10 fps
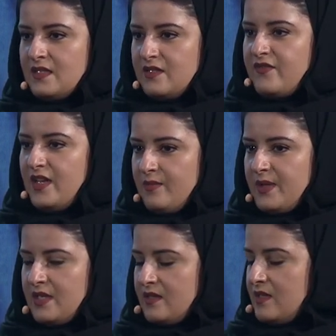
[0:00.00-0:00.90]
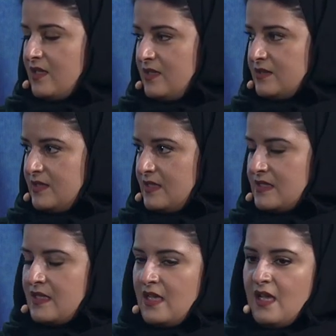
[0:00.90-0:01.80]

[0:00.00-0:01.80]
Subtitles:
developing their countries.